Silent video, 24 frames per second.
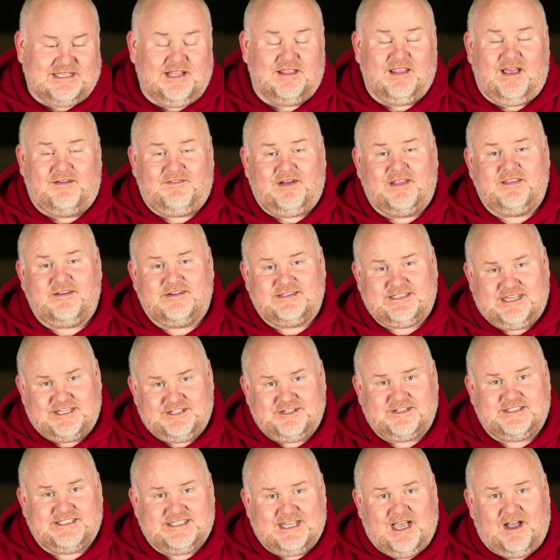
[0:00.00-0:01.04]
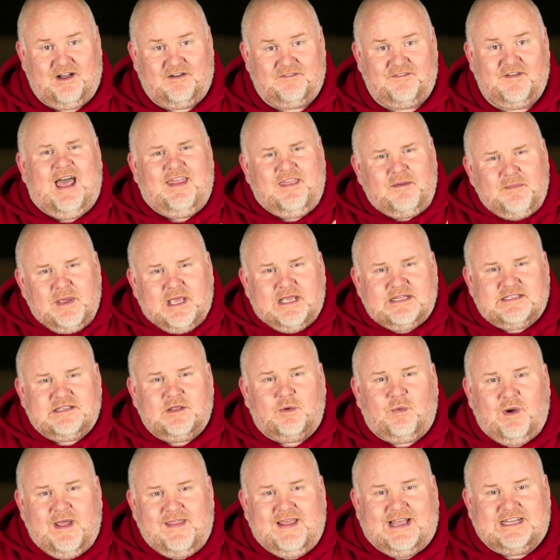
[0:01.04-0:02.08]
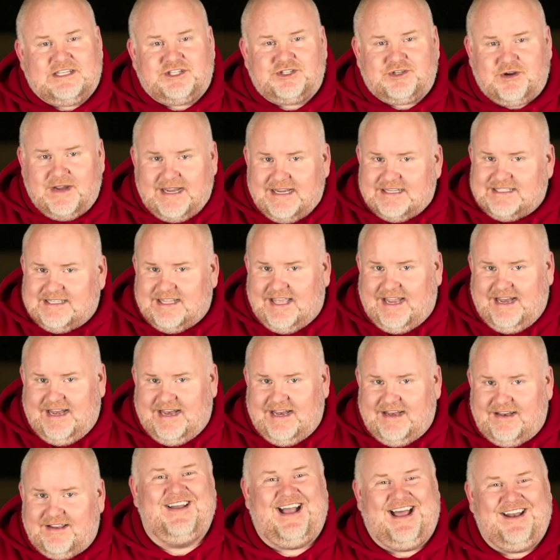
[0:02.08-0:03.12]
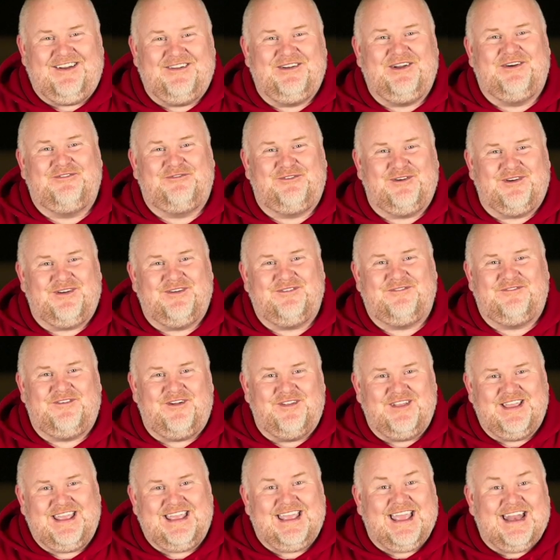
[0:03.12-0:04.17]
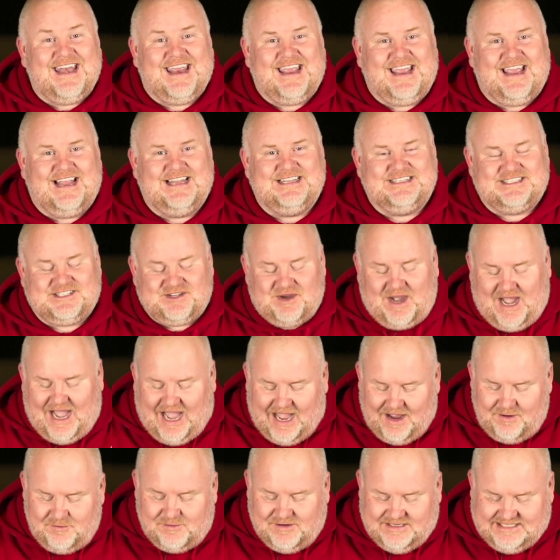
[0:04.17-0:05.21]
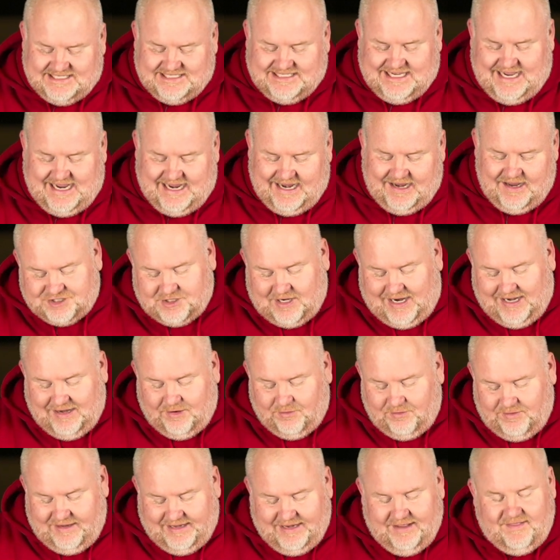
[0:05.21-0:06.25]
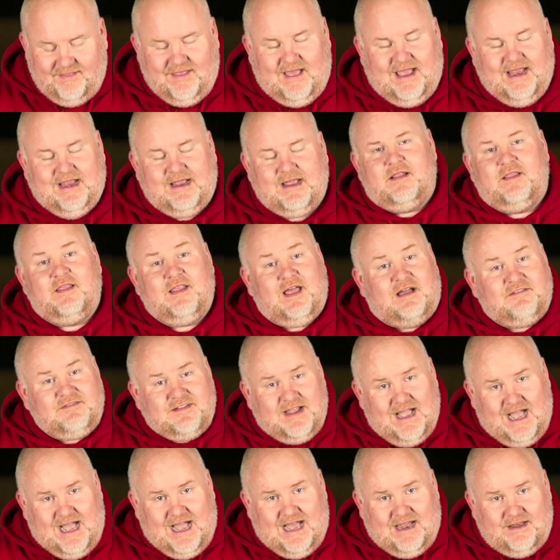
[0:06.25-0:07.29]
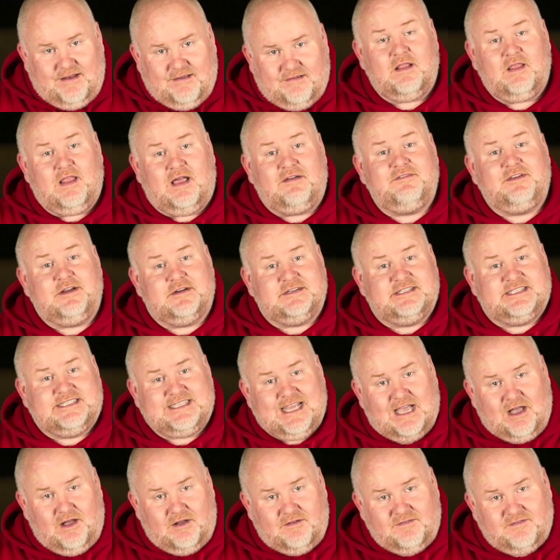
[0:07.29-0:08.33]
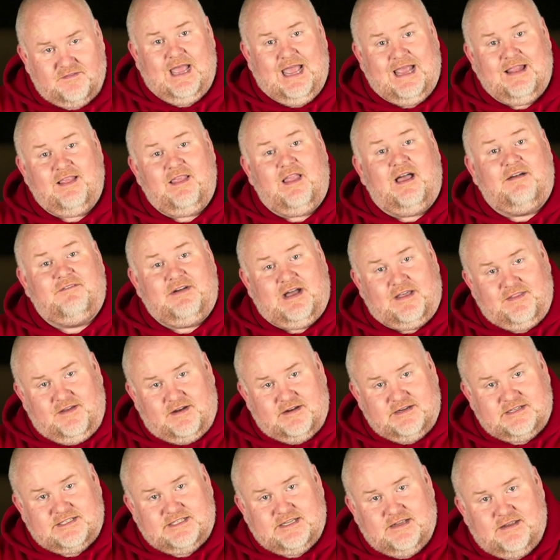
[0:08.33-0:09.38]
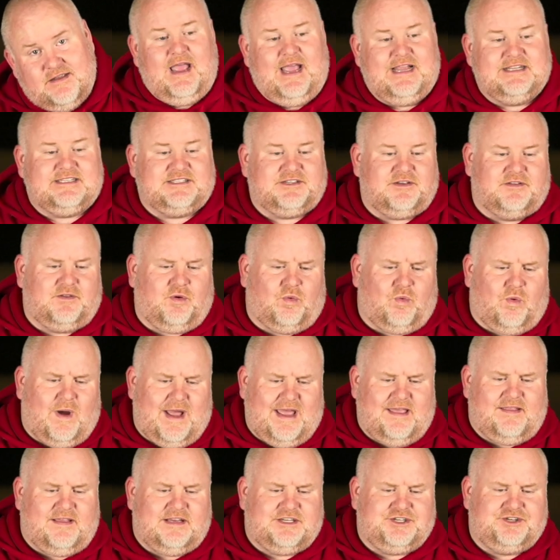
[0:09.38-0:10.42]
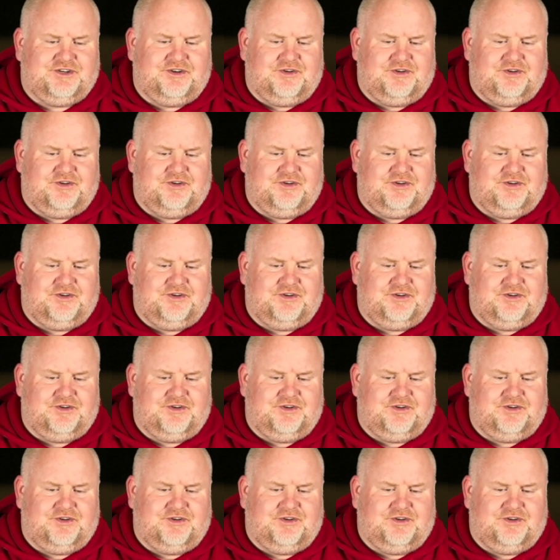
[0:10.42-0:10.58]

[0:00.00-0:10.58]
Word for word: to love others as yourself. I think because of the way that's translated, I don't know if we're fully getting it. And so I would say try to read it like love God, love yourself, and love others. And so the way that